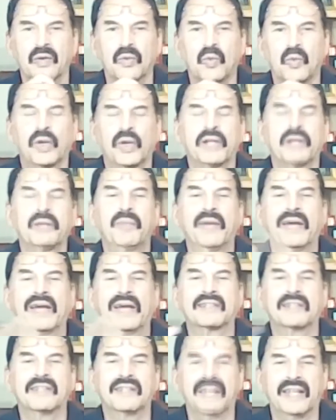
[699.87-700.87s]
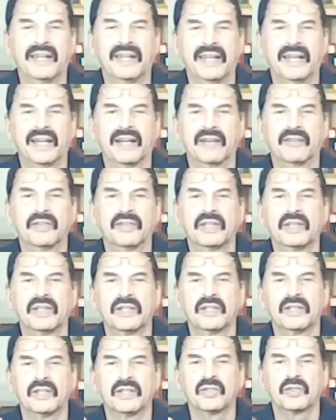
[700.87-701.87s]
What impact did it have?
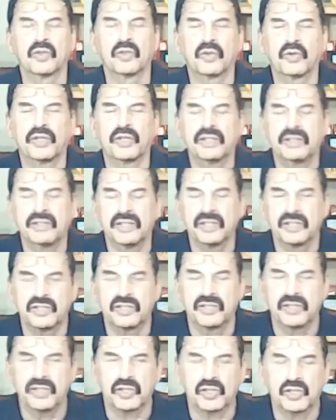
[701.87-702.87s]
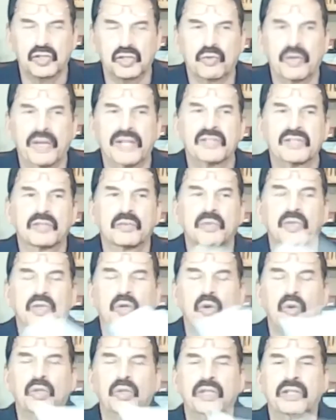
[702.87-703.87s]
So this stress and
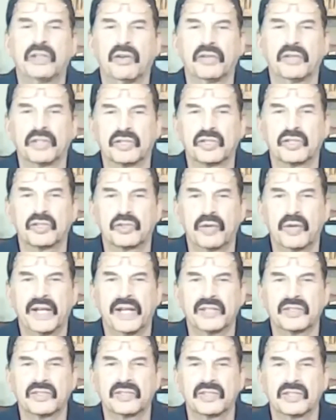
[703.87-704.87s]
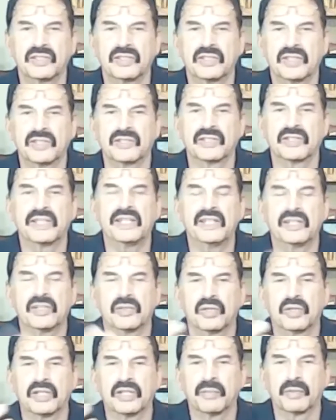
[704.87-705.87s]
withholding all this stress is leading to
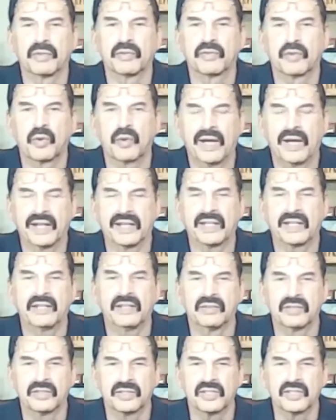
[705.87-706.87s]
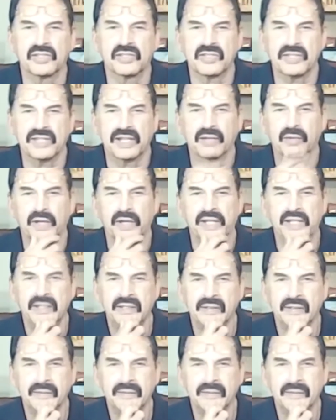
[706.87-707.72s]
a number of chronic illnesses. Is that right?